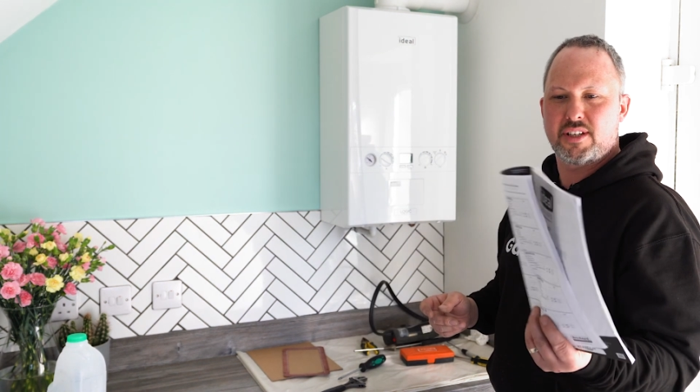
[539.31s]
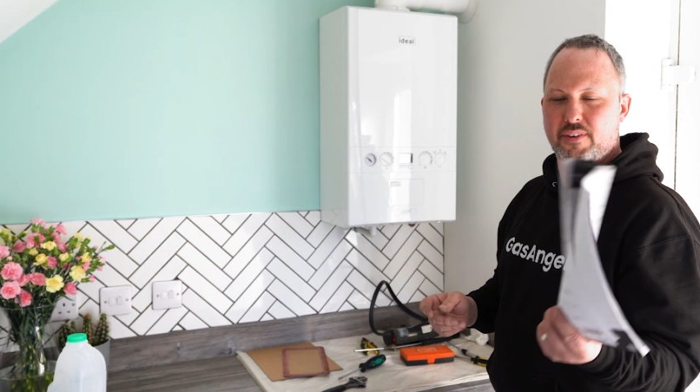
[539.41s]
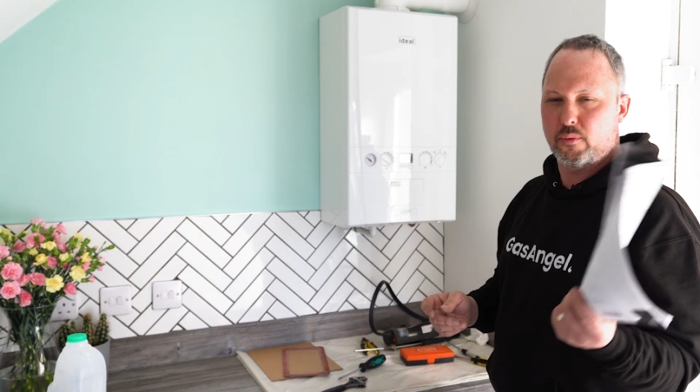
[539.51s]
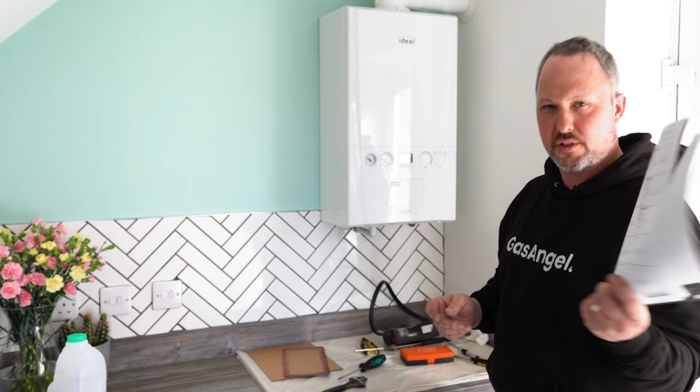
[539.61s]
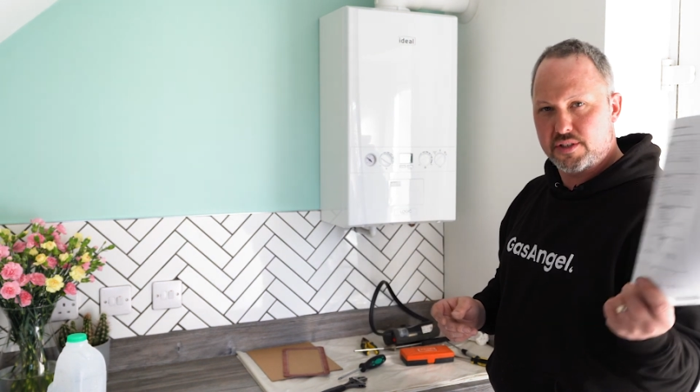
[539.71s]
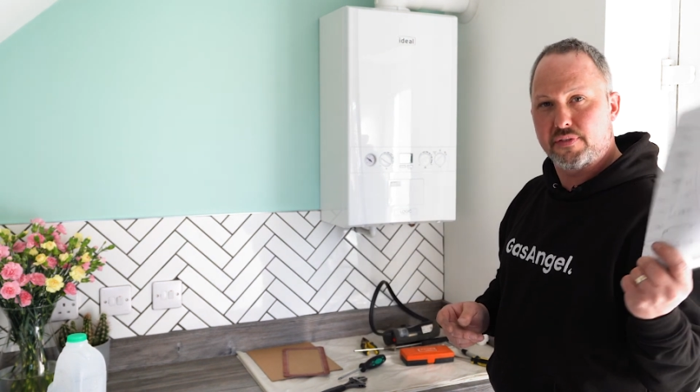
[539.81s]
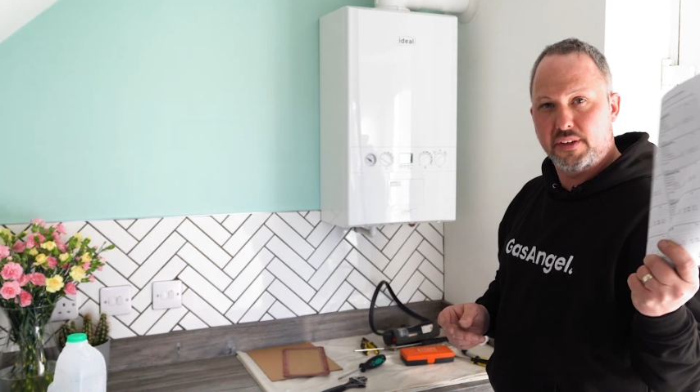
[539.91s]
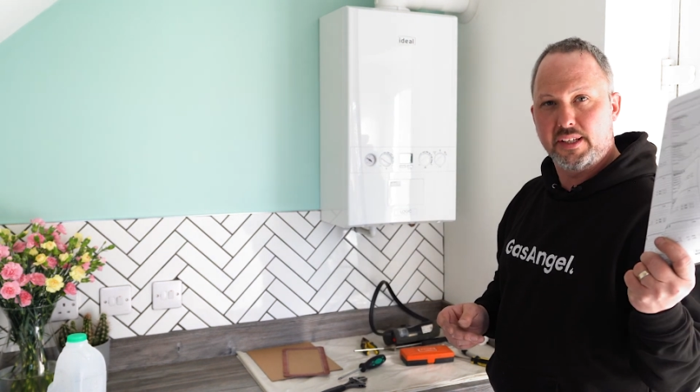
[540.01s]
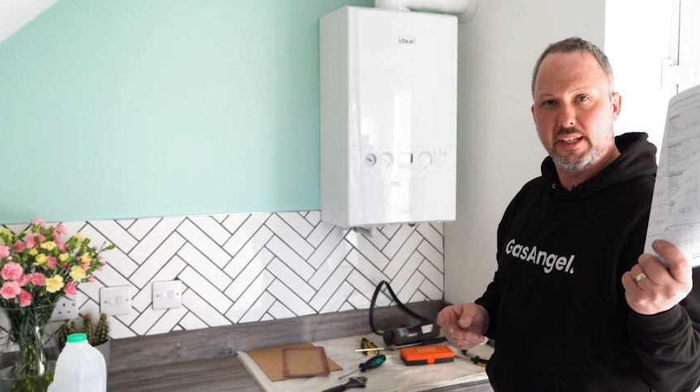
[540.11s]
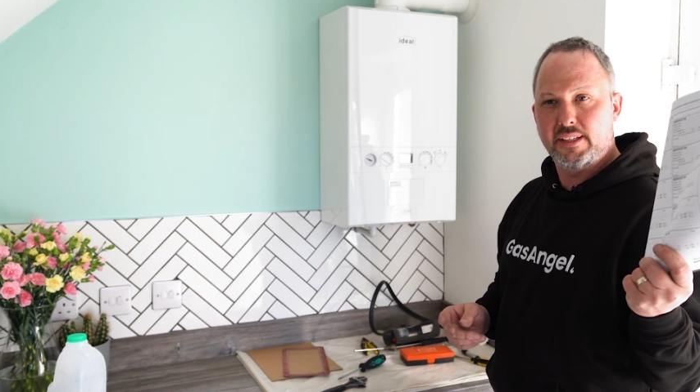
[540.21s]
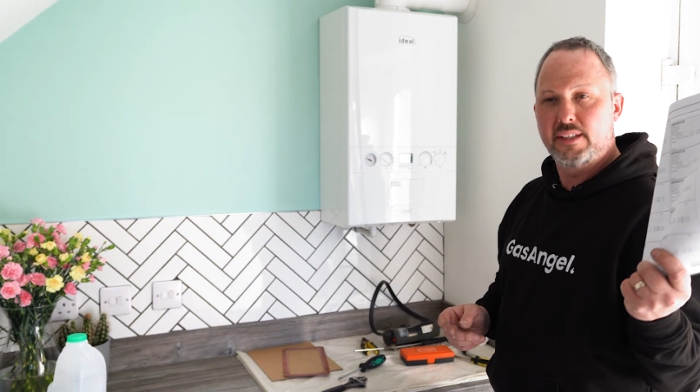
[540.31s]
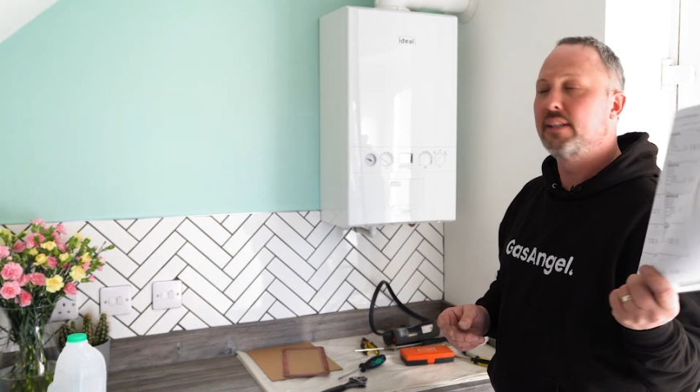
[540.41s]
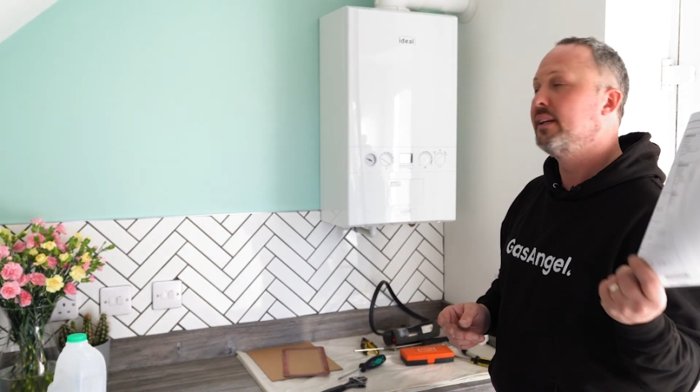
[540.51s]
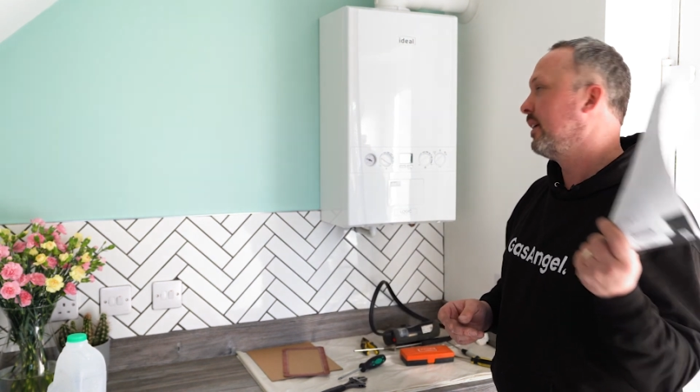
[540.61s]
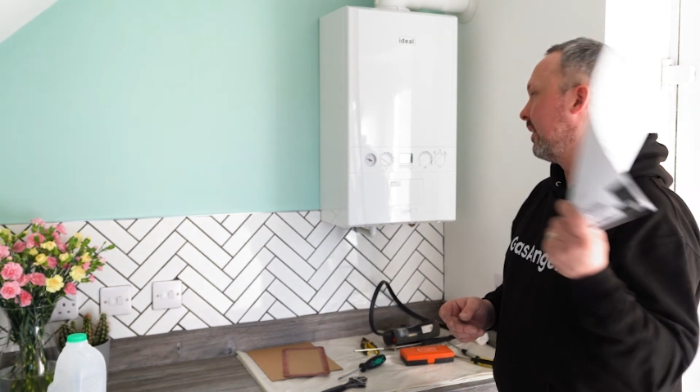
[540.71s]
If it wasn't filled in,
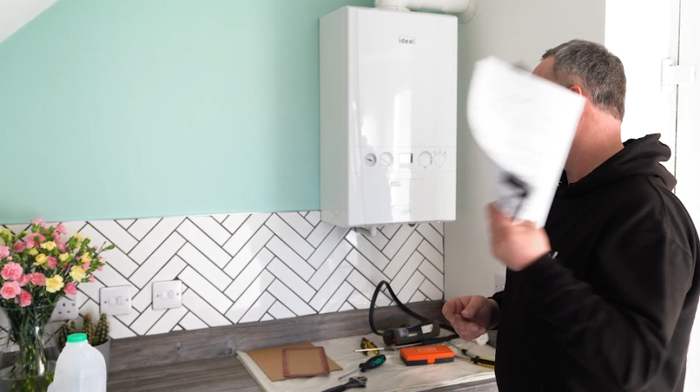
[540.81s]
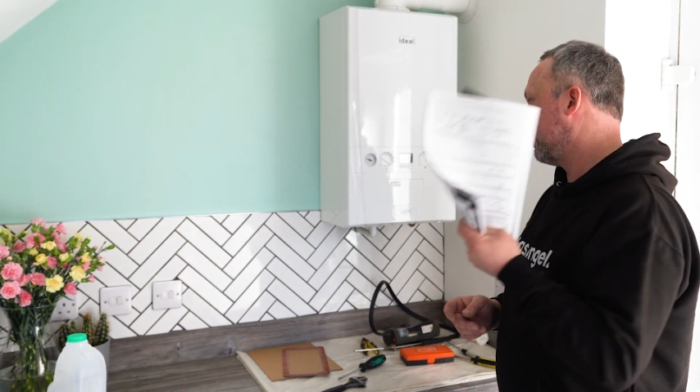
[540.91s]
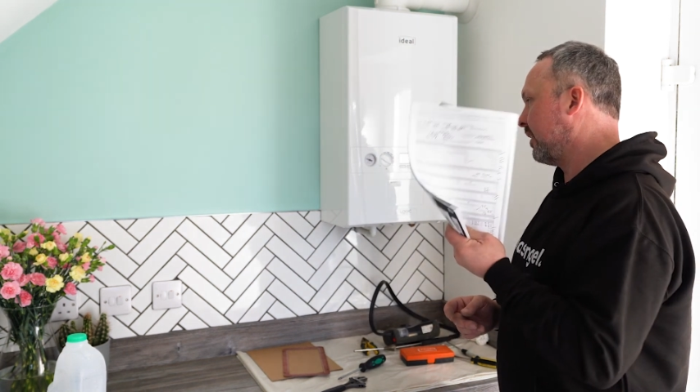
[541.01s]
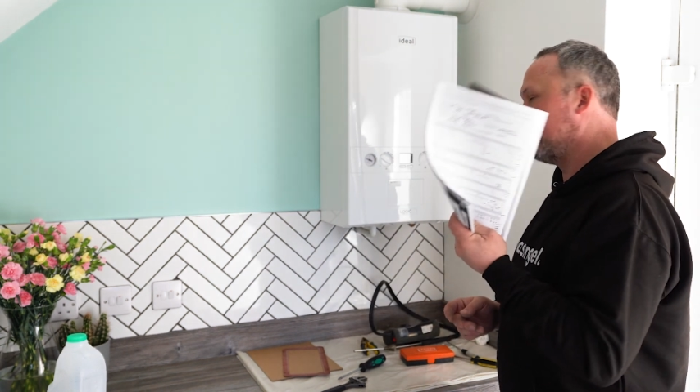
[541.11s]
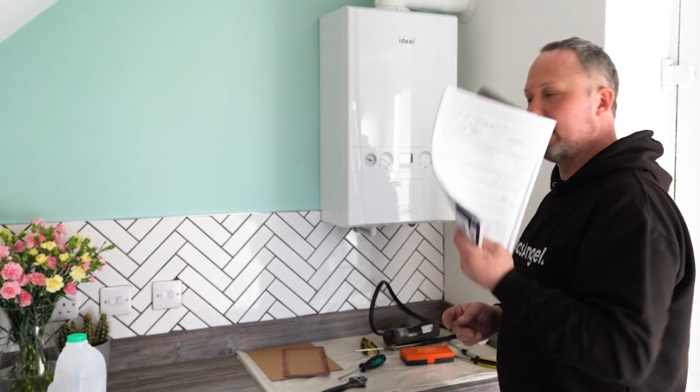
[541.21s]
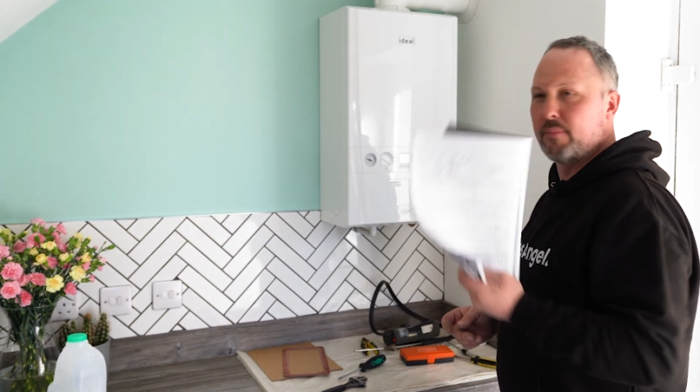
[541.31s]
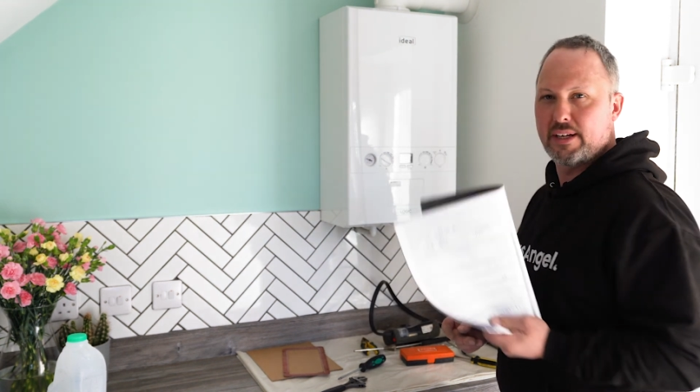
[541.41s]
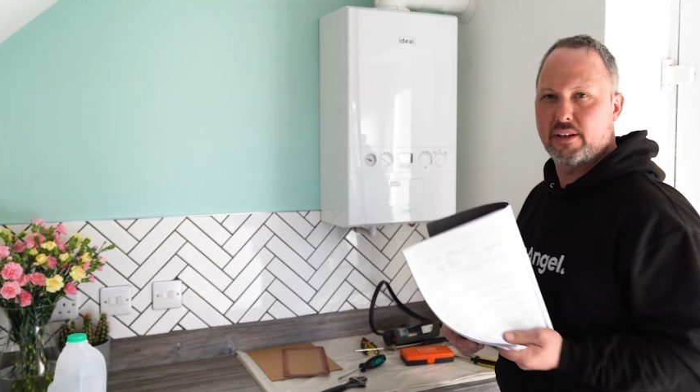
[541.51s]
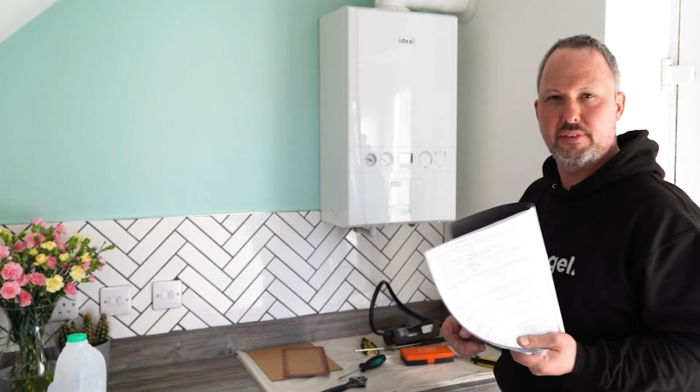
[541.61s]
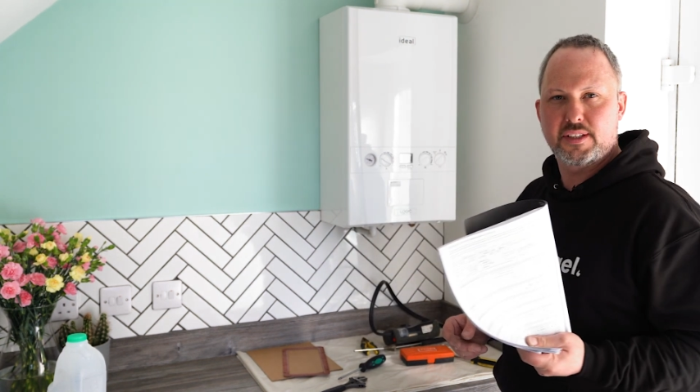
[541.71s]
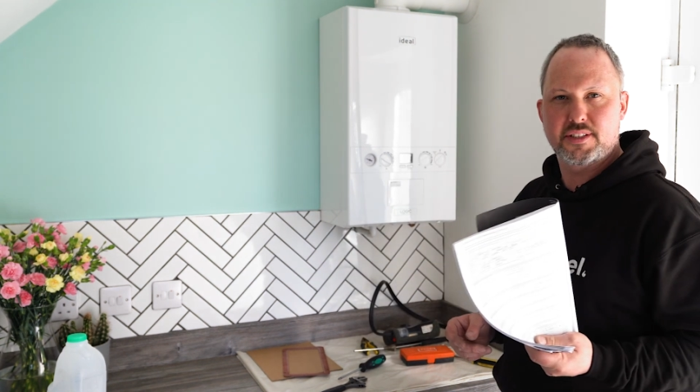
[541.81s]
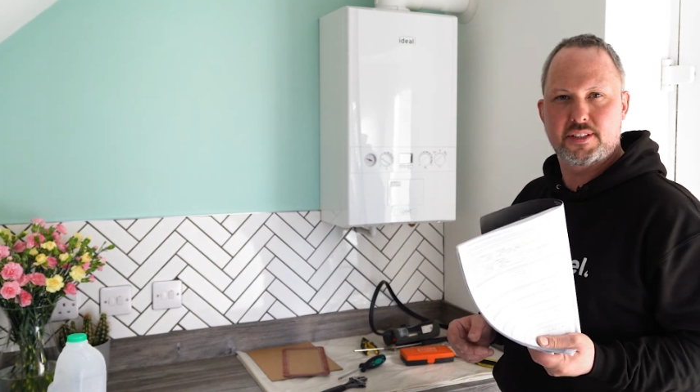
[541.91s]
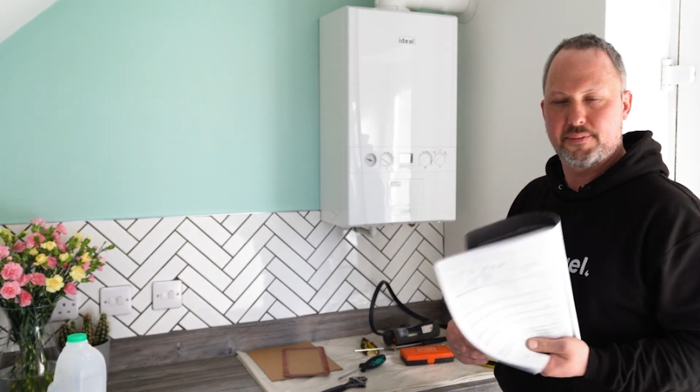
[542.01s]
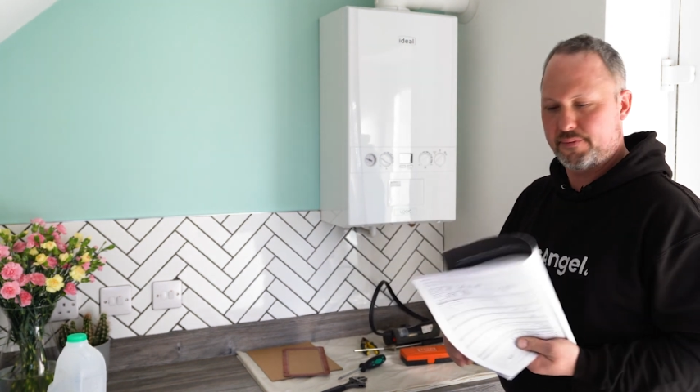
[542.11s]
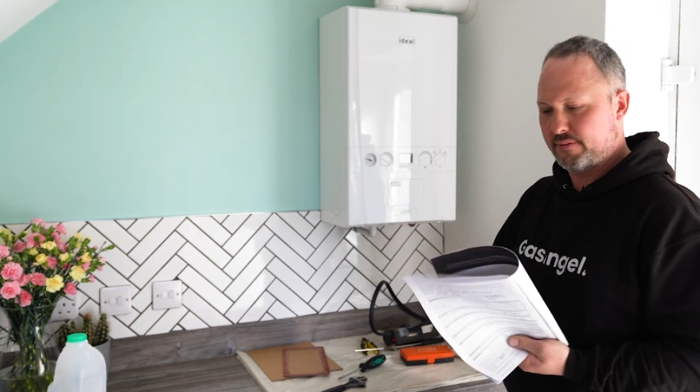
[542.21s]
they might not fix it.